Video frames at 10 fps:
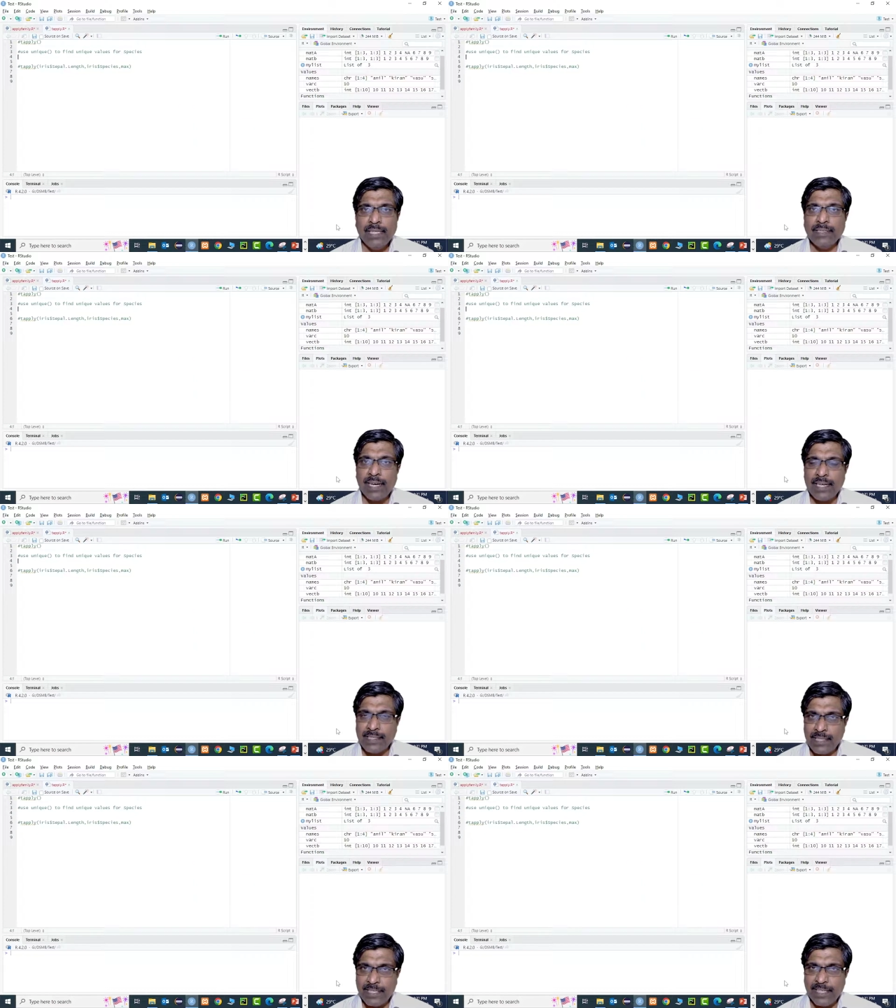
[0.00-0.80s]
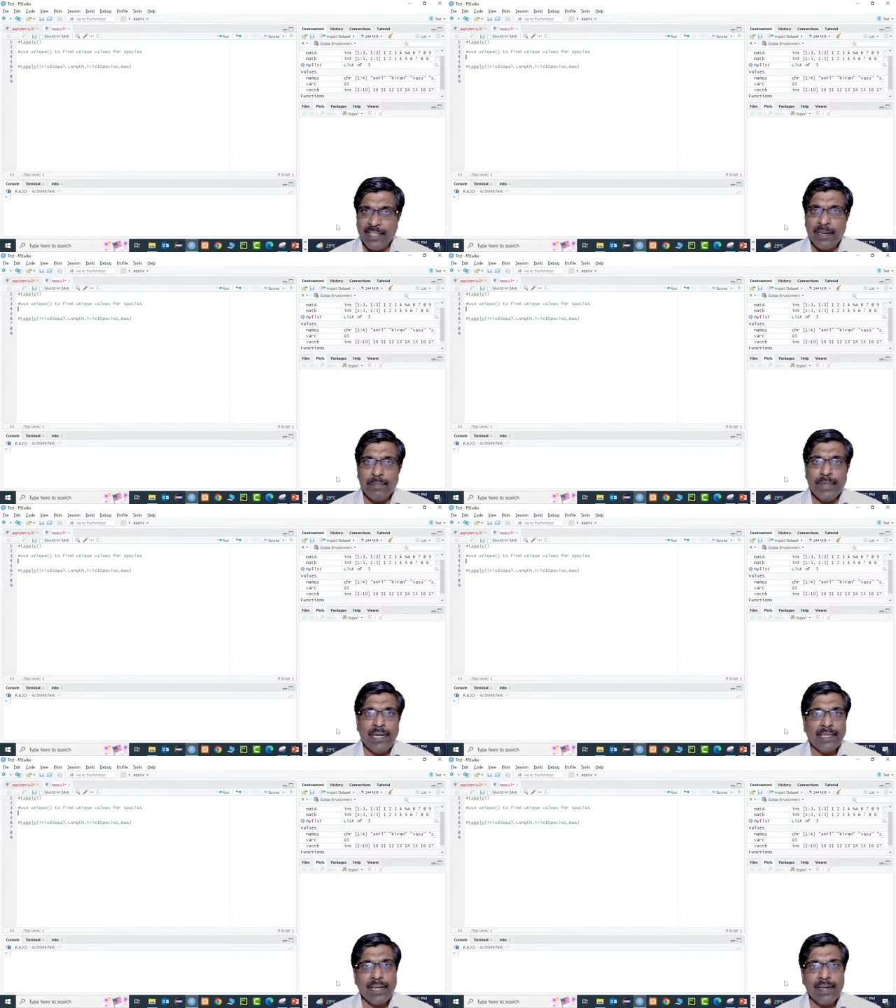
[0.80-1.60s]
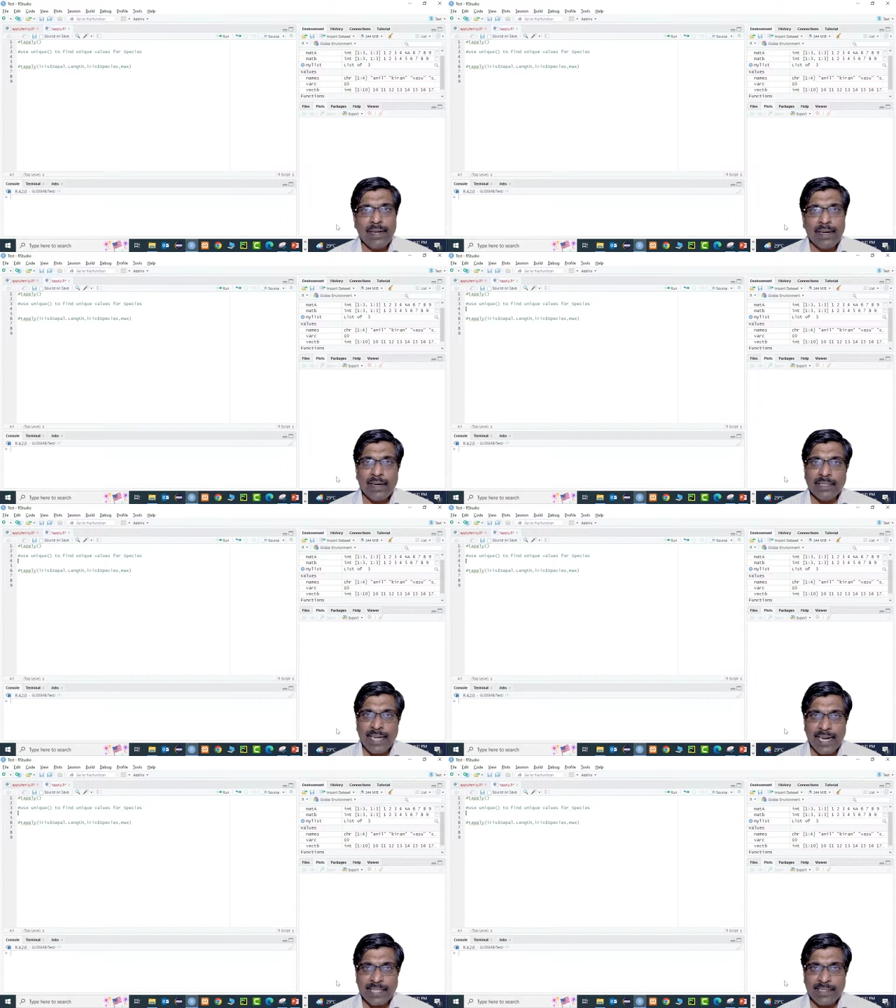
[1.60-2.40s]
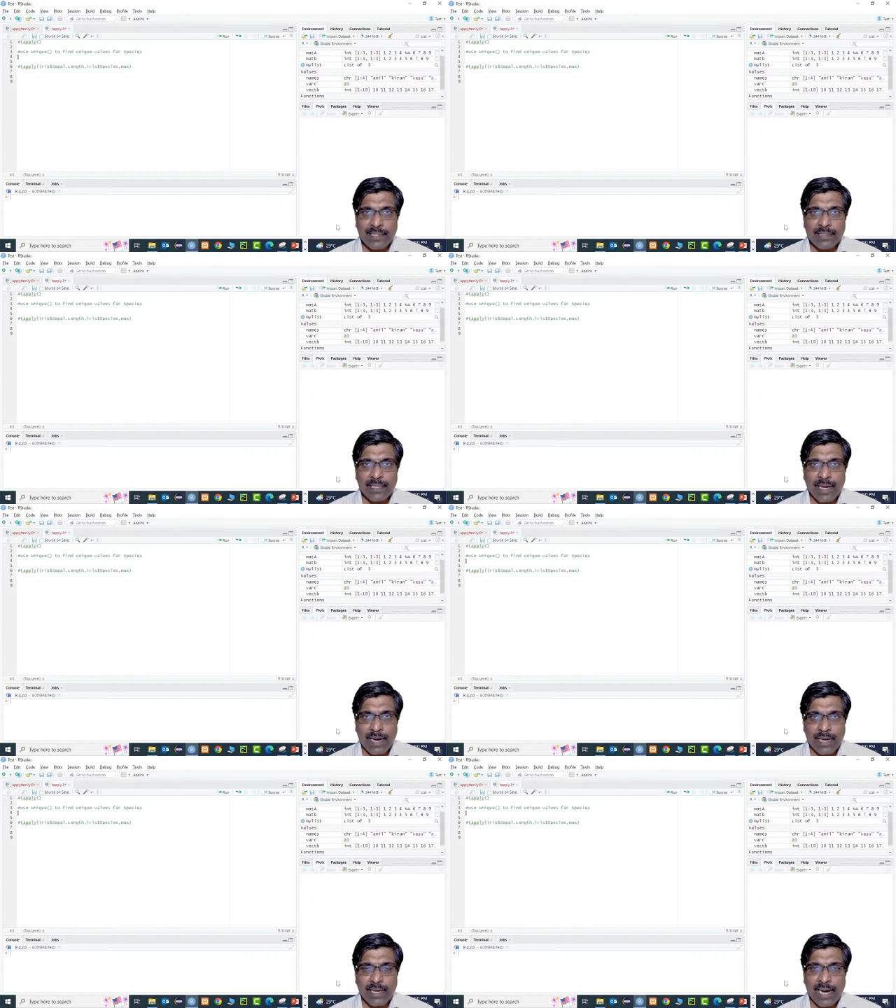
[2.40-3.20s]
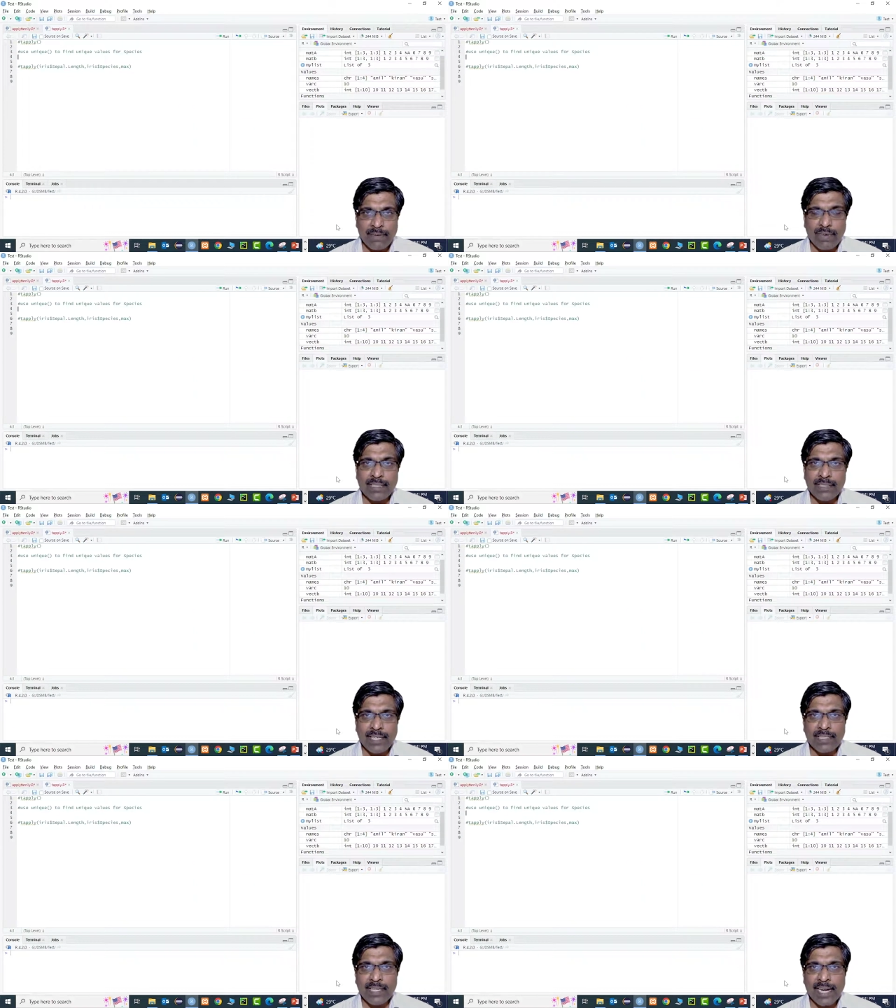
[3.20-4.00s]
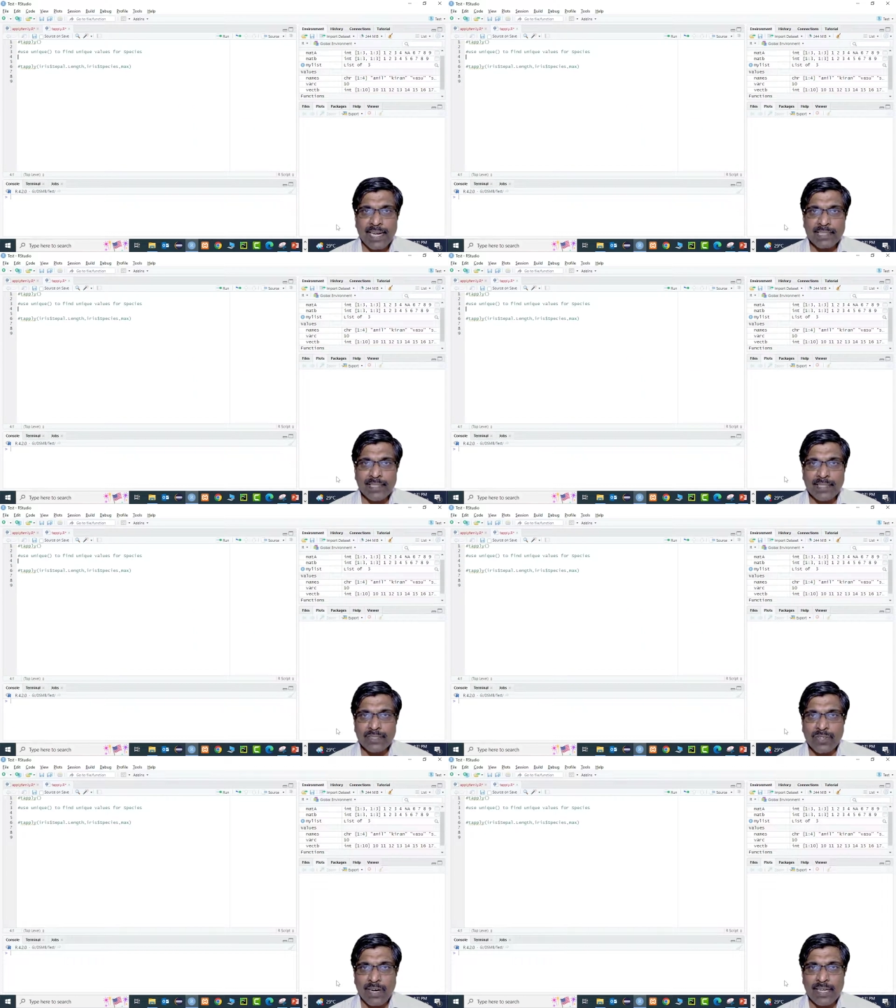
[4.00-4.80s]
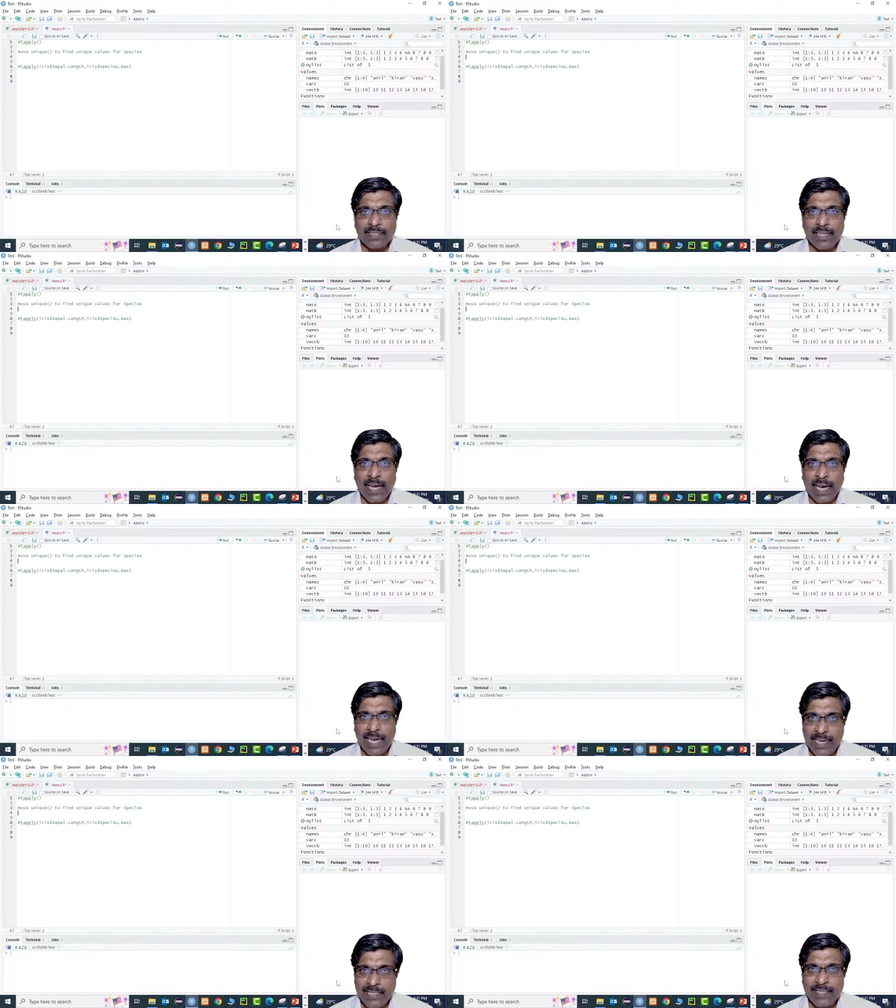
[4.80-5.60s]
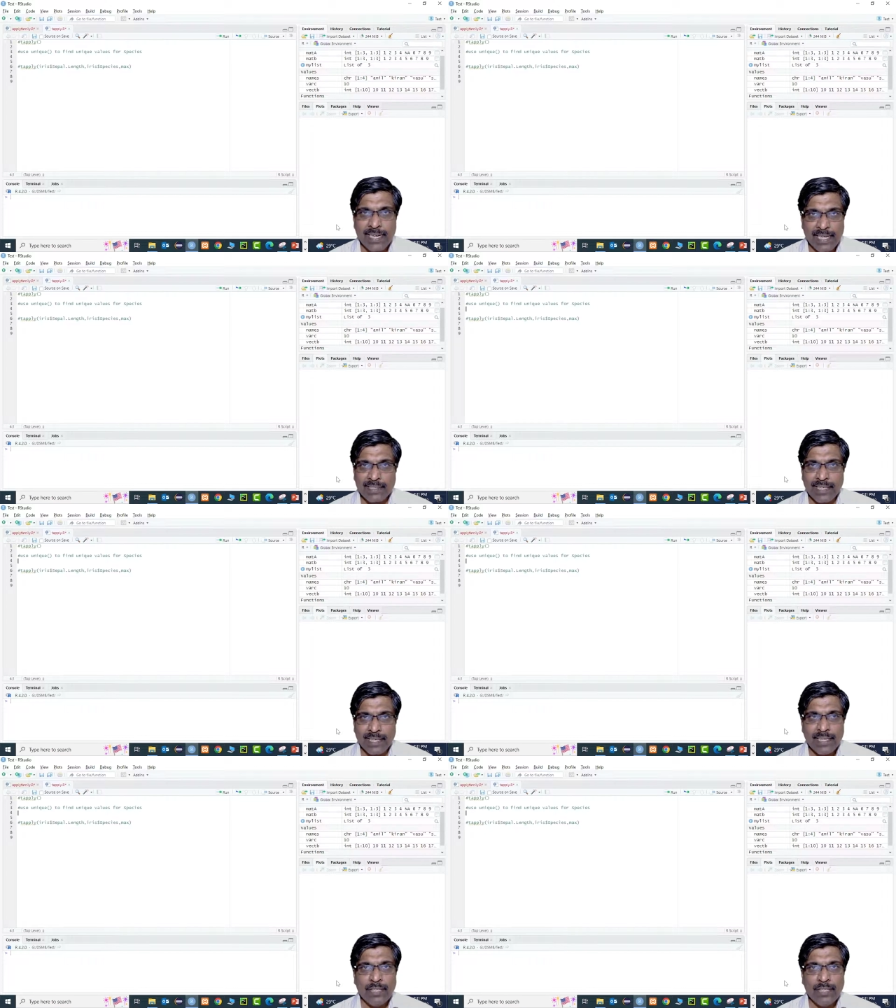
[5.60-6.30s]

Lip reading: There are certain built-in data sets in R, and one such data set is called as an iris data set.